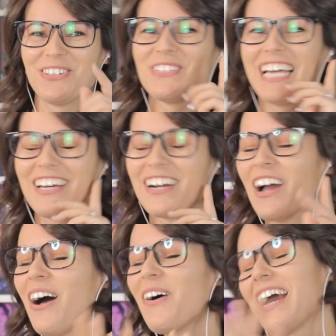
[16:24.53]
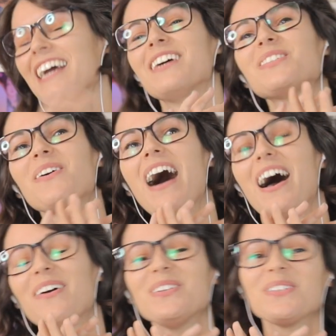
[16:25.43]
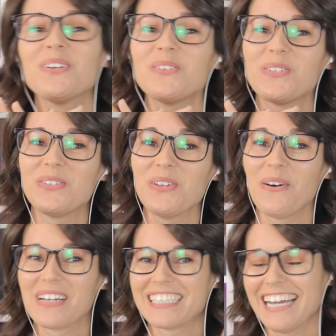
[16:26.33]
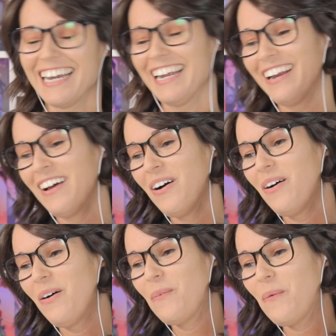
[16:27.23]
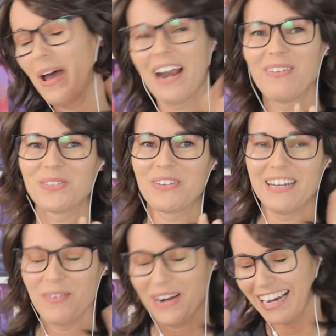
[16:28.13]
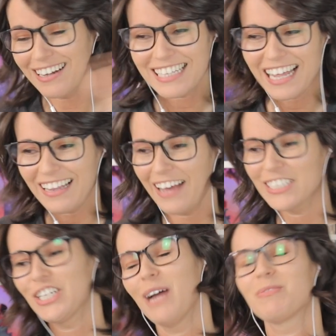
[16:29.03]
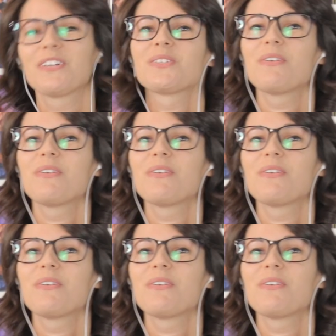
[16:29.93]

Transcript: Truth Teller. Okay, so I was so excited when I was reading, when I got to that last chapter.